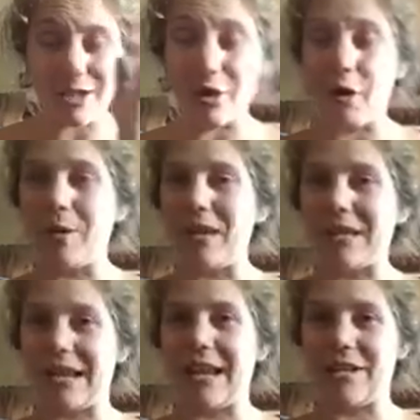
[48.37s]
just a little bit
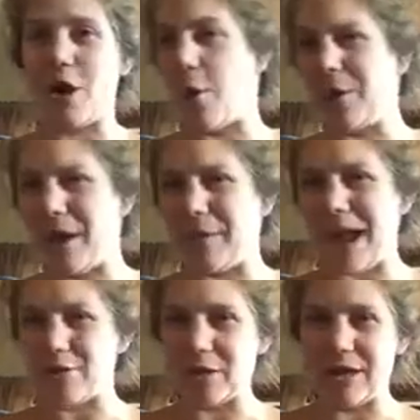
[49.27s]
to get it to open up
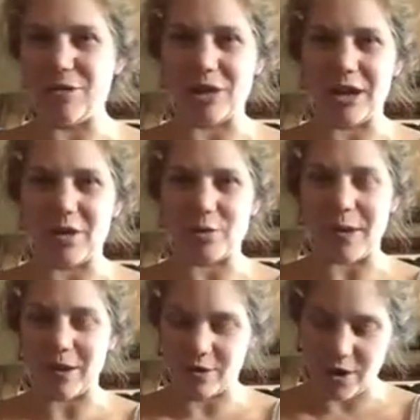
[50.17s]
naturally. Usually it goes
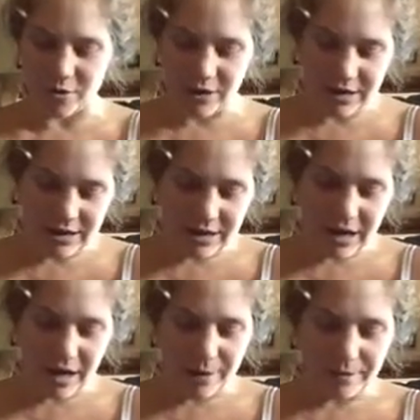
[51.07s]
away on its own,
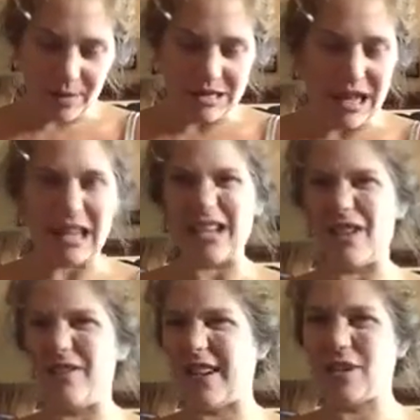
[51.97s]
but it's not like
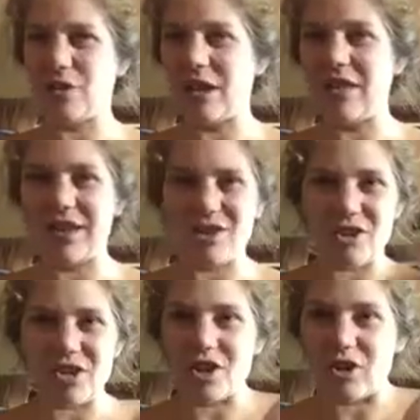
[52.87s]
it's infected or anything,
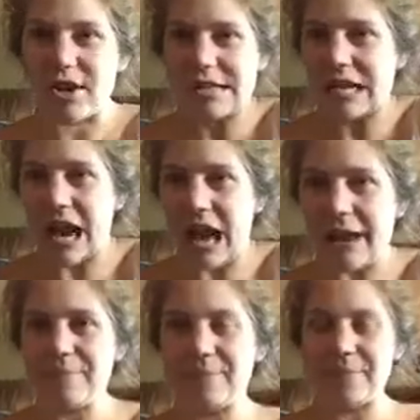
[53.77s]
it's just a crusty eye.